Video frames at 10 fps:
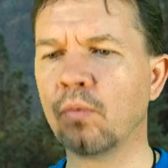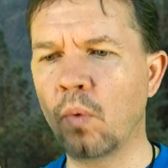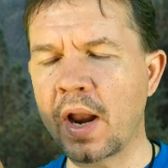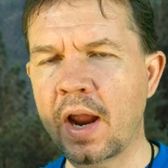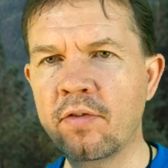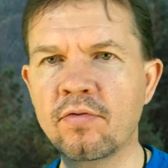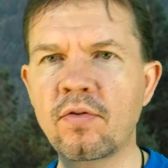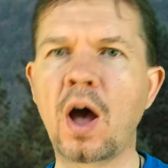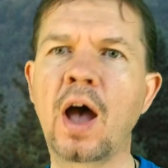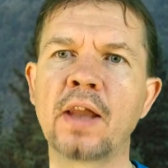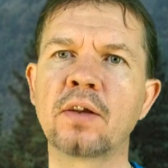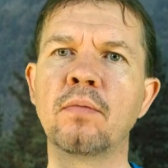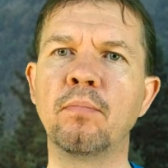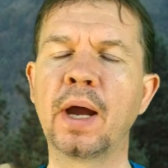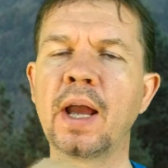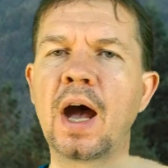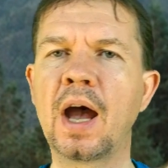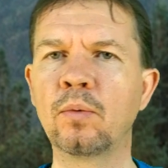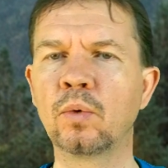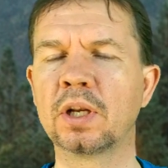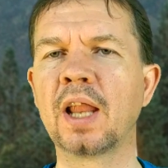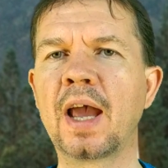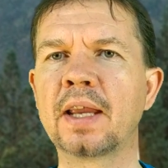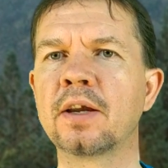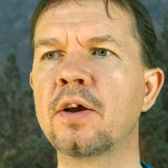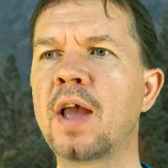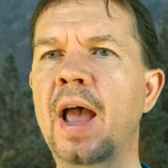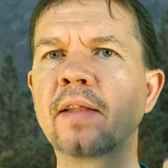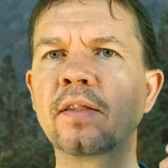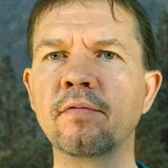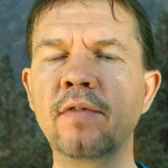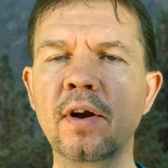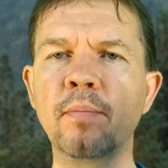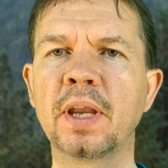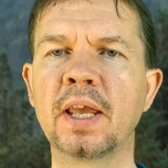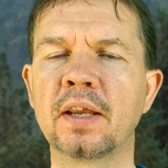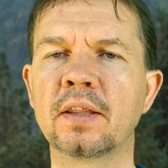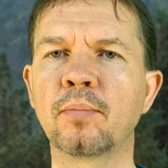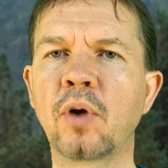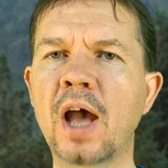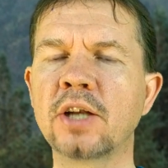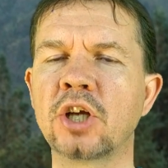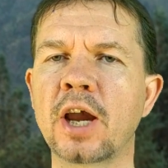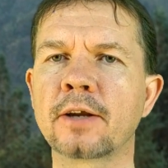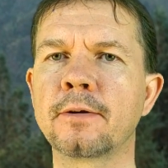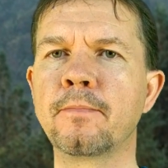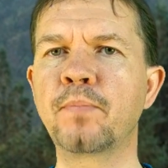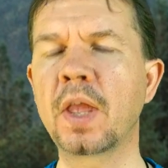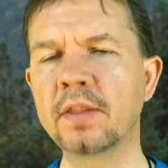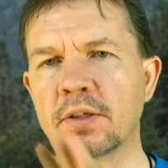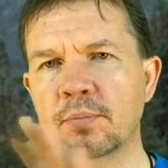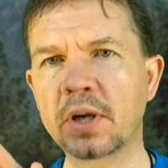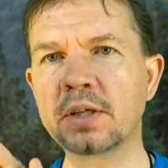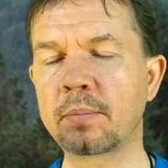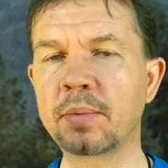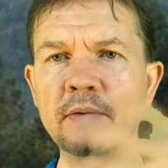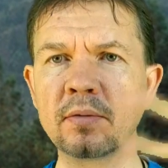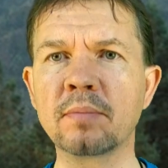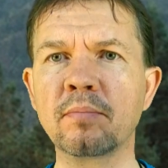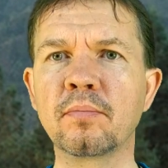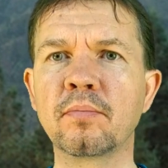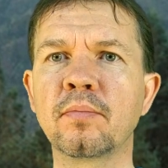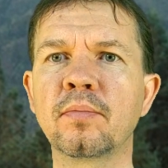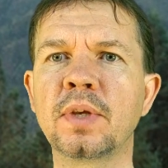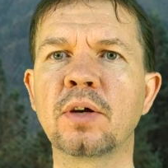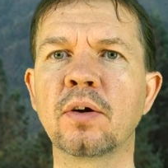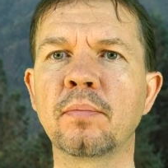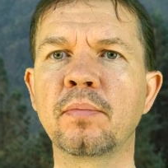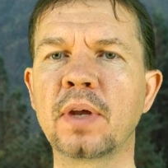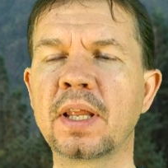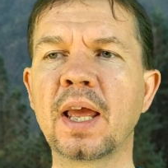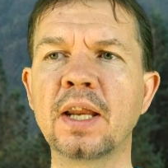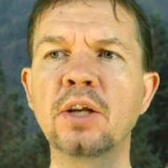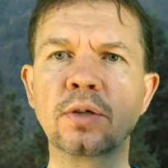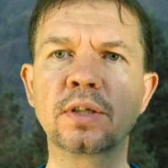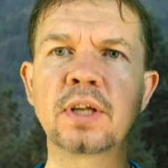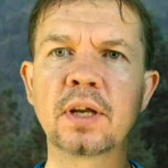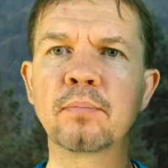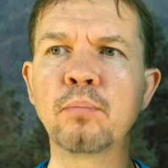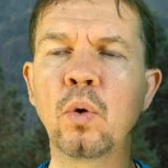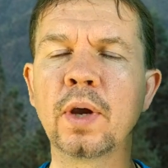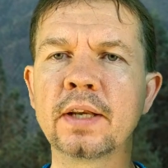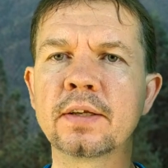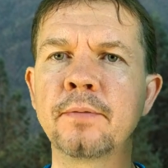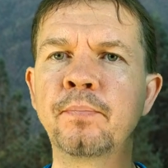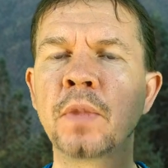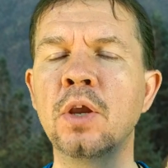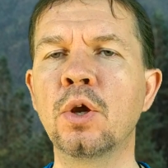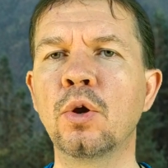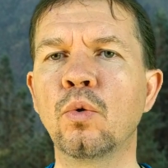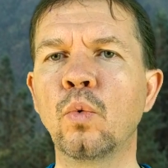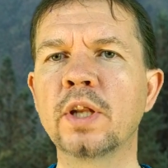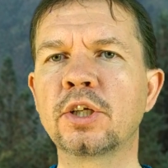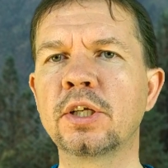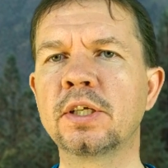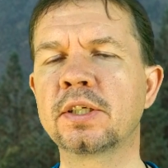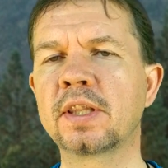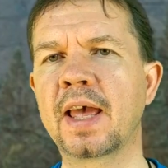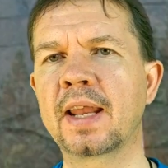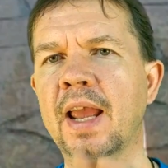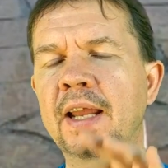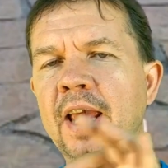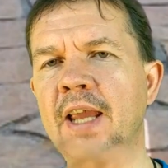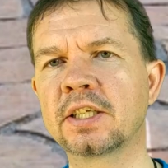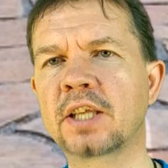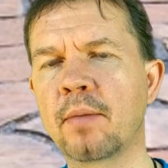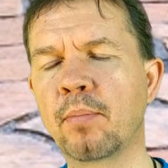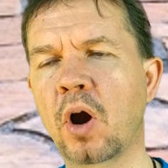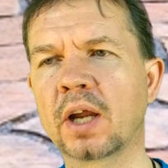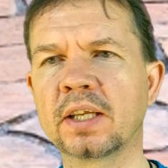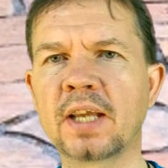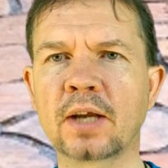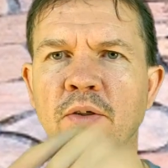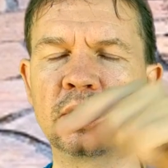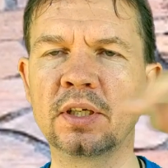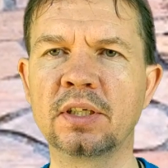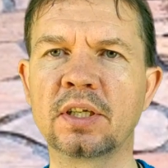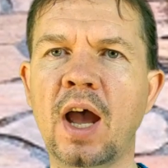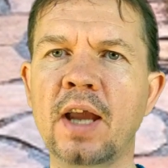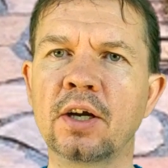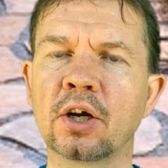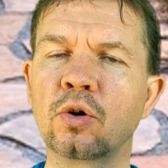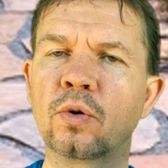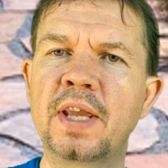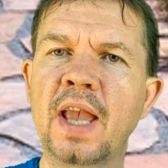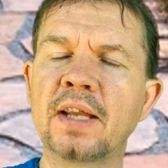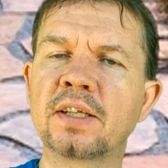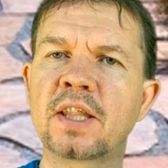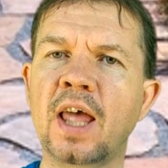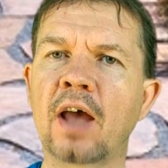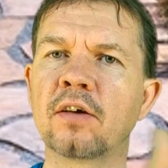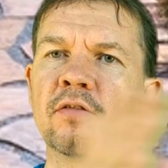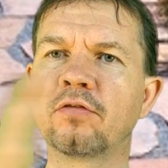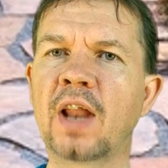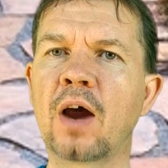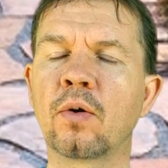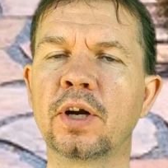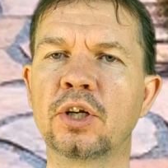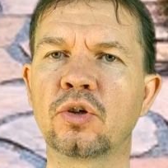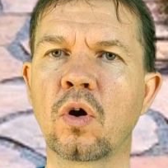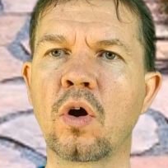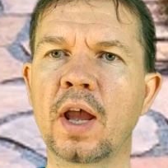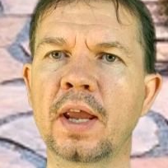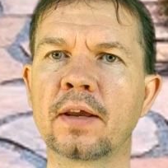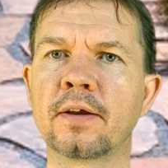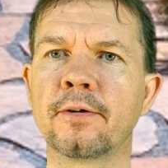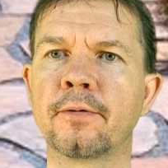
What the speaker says: what I thought my eye would like at the very beginning of the project. And this brings up an interesting point, which is that a landscape architect or designer creates that flowery drawing